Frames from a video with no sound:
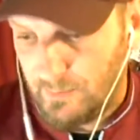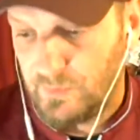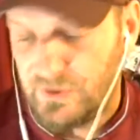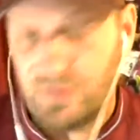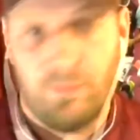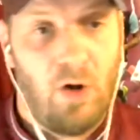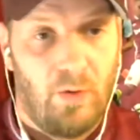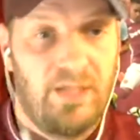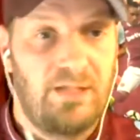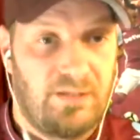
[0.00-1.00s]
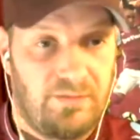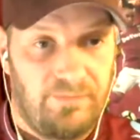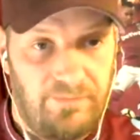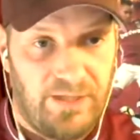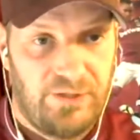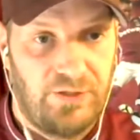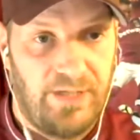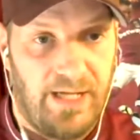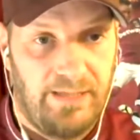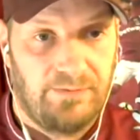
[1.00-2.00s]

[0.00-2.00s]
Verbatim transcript: Tomorrow is fixture day,